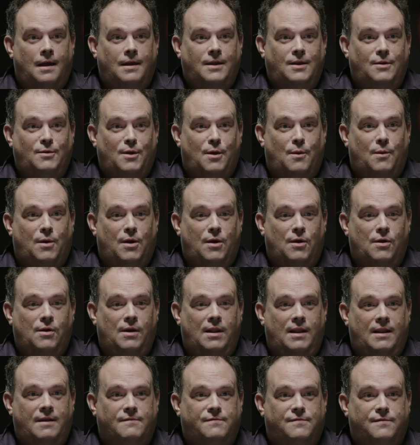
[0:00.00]
You know where I
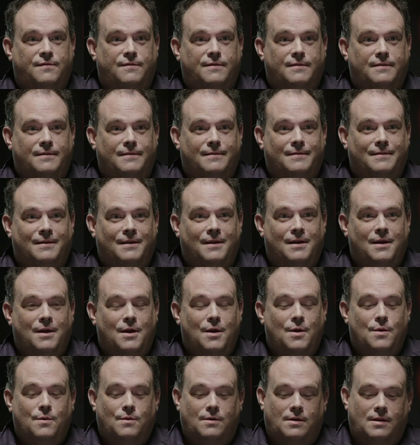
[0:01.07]
live.
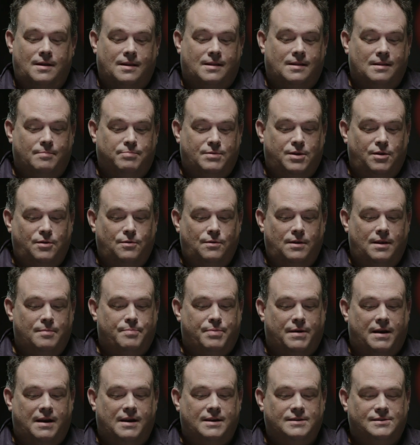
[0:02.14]
A little, two little
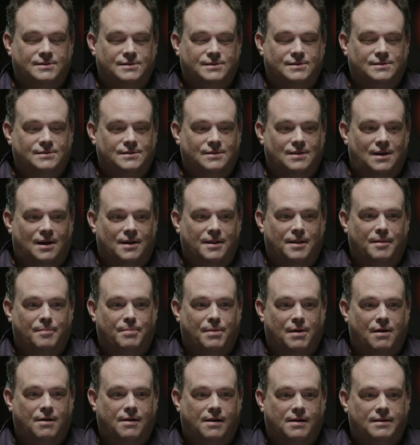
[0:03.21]
parishes on the
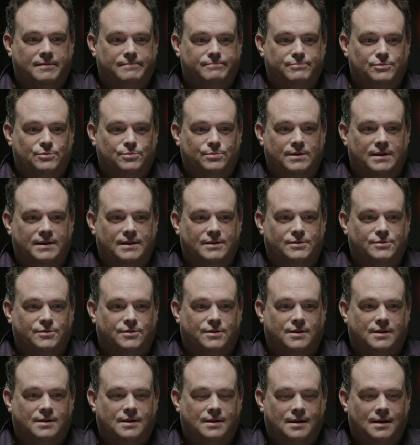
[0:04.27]
border between each
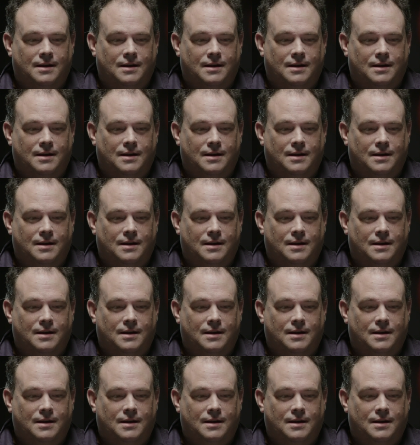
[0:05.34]
other.